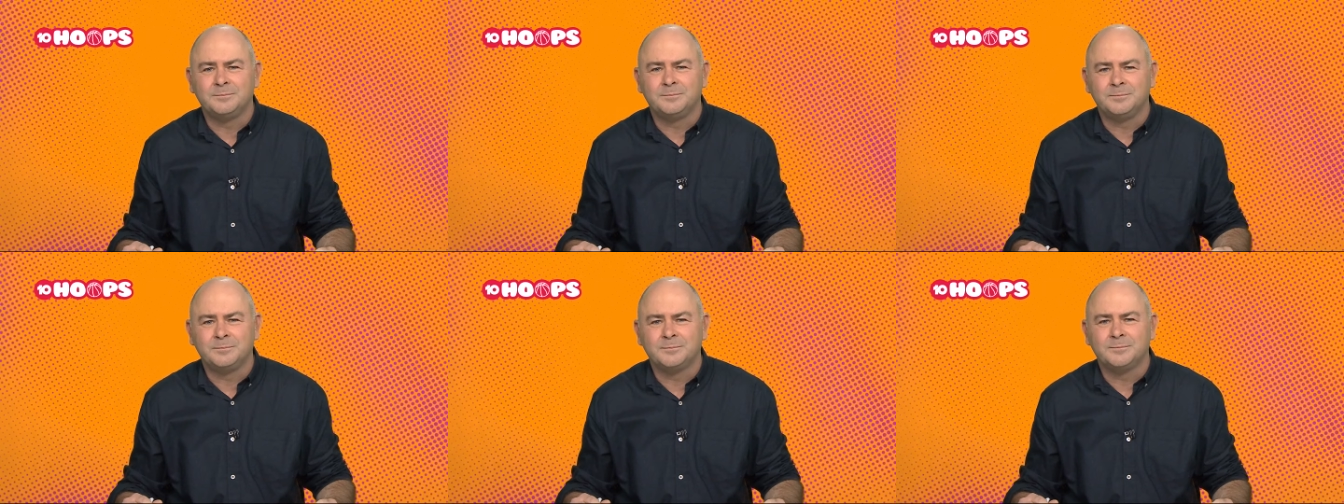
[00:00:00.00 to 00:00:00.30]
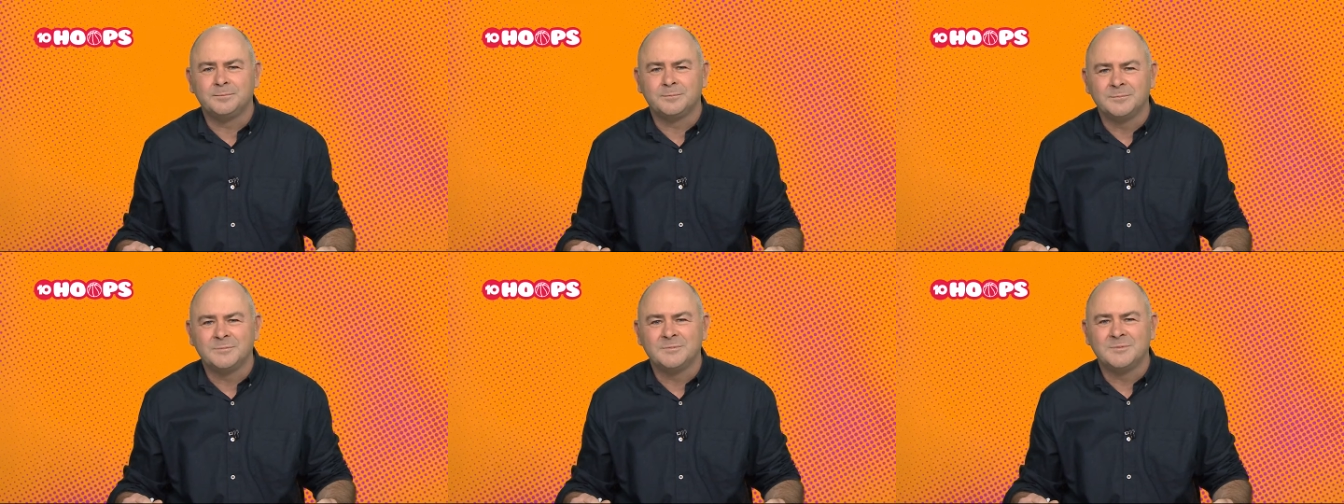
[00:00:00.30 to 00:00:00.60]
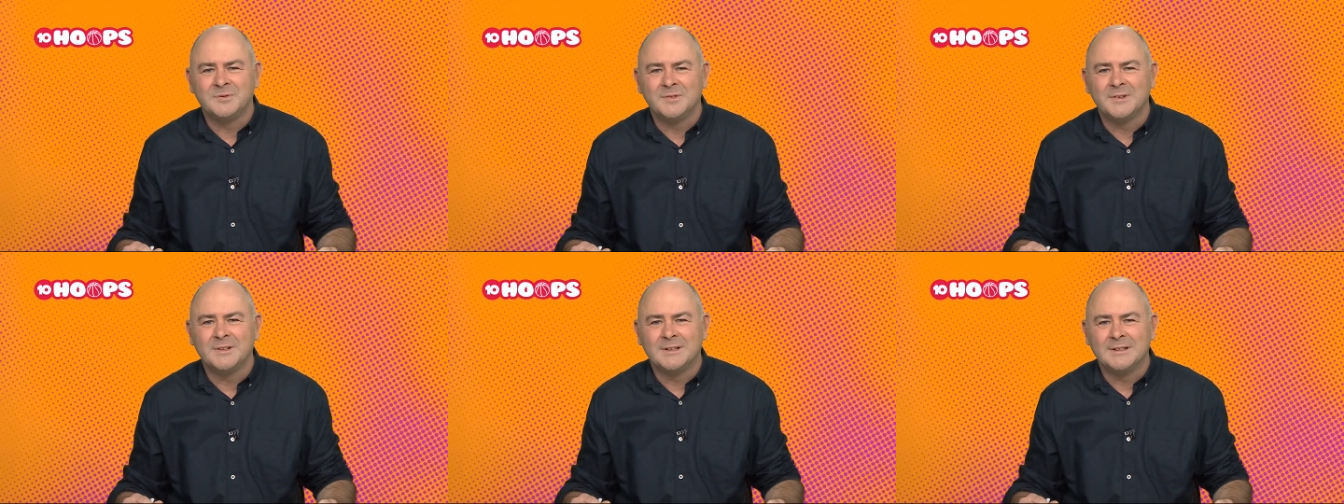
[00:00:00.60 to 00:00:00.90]
whoever tries
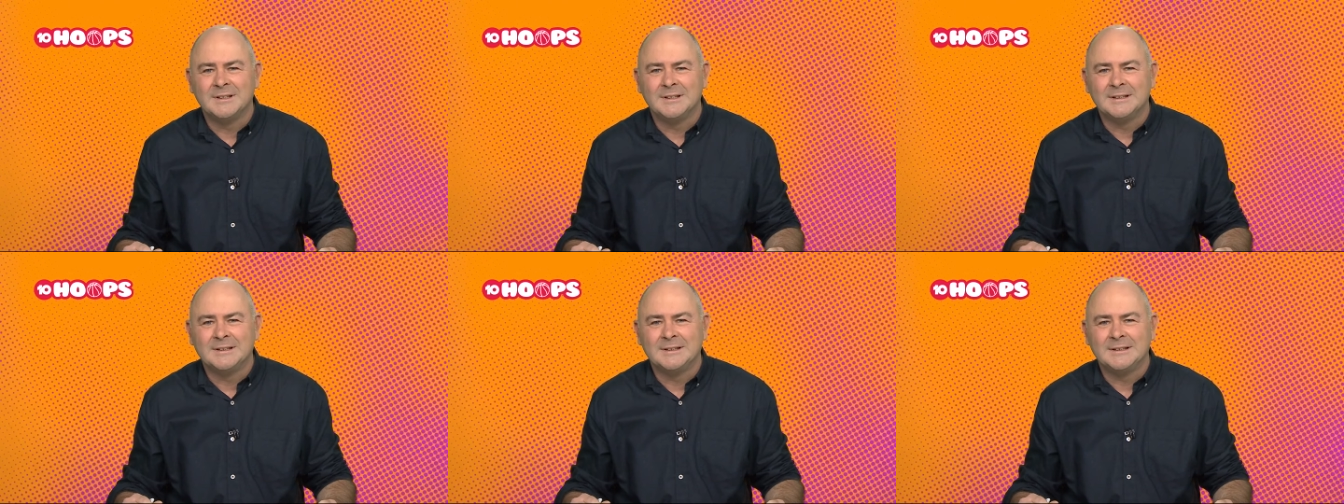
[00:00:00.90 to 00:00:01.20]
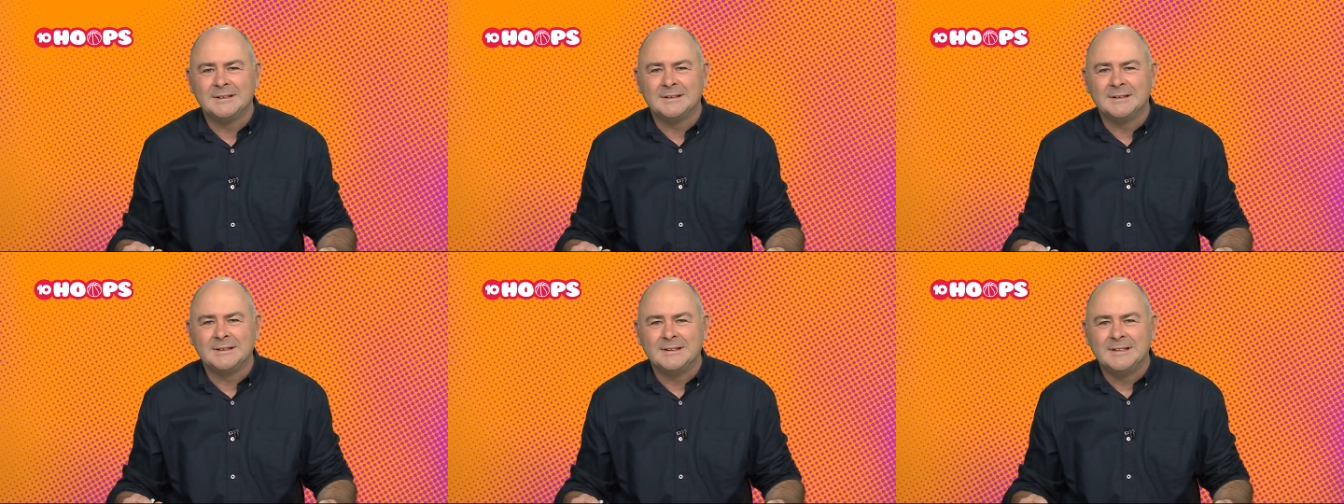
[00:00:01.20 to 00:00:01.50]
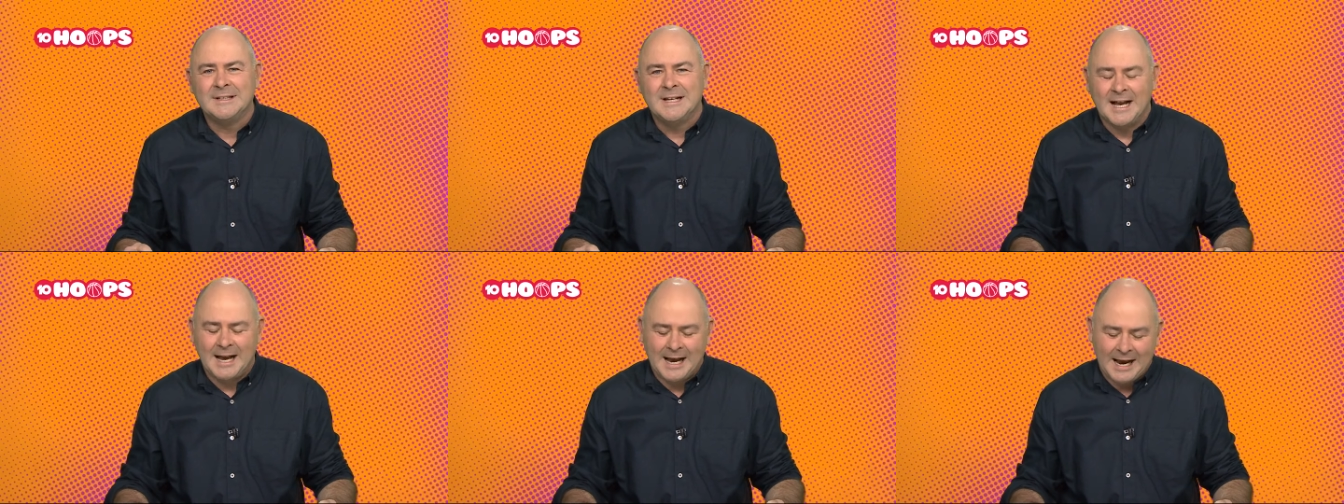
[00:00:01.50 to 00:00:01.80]
to meet him.
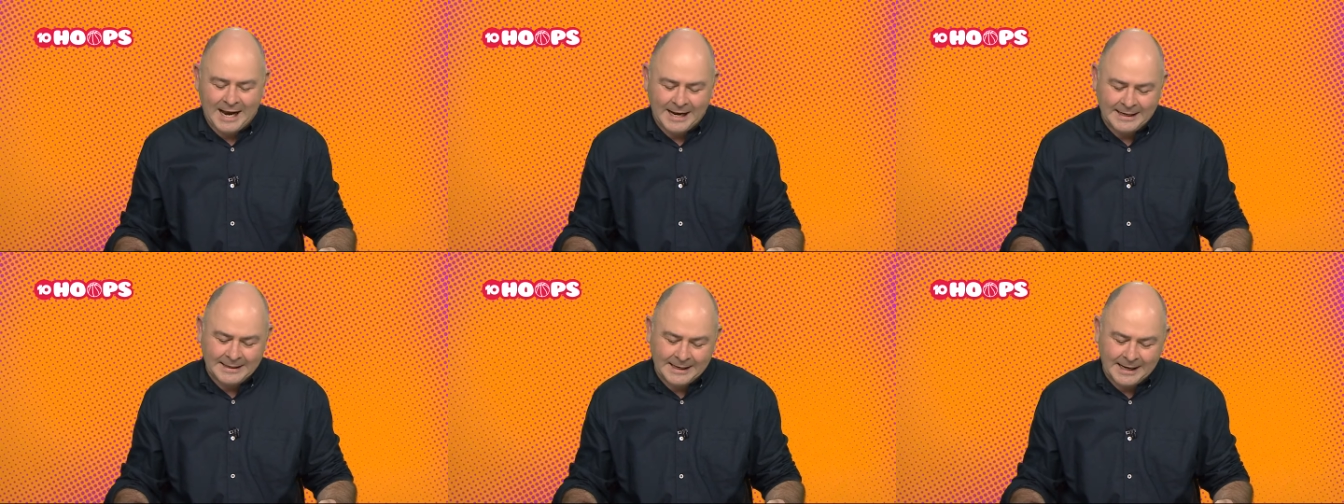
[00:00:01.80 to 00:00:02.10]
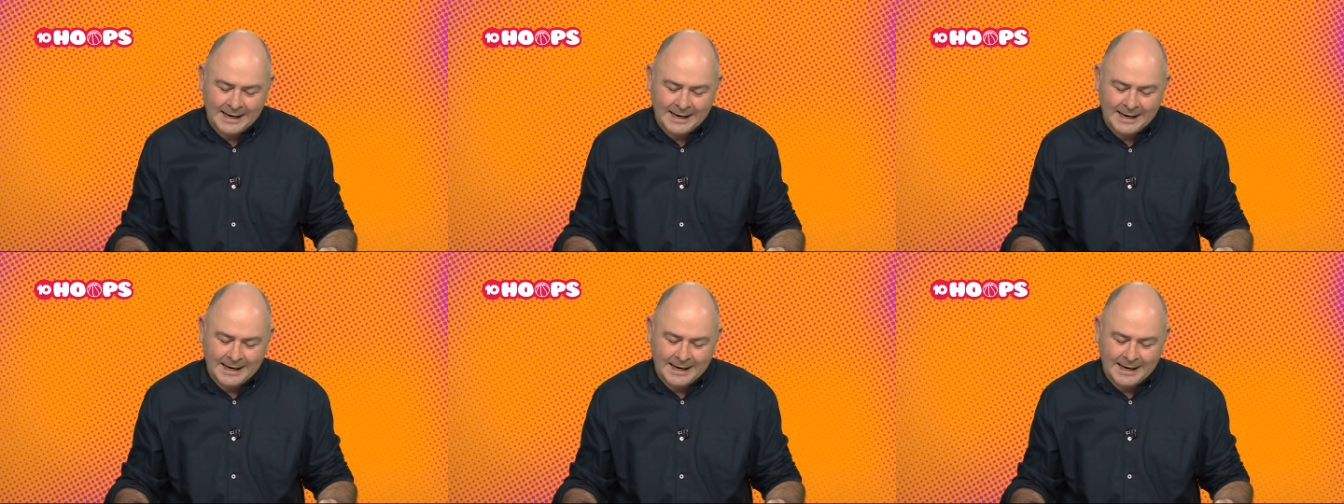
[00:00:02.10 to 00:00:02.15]
And